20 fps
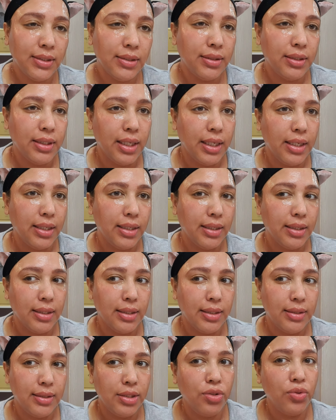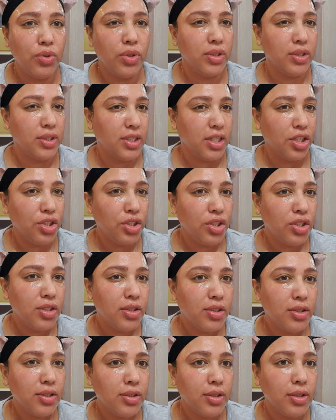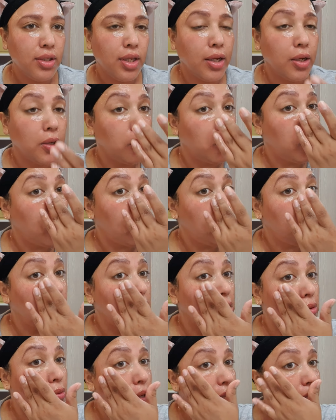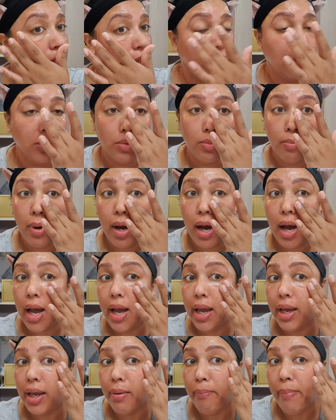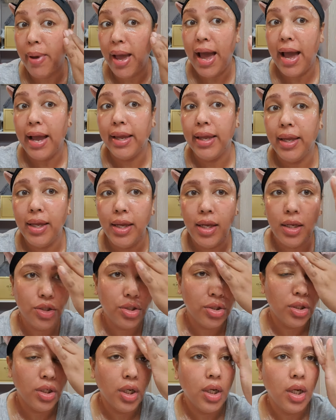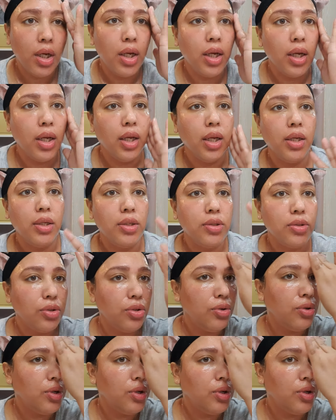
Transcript: it in sessions. Like, you know, in the US you buy a package, so you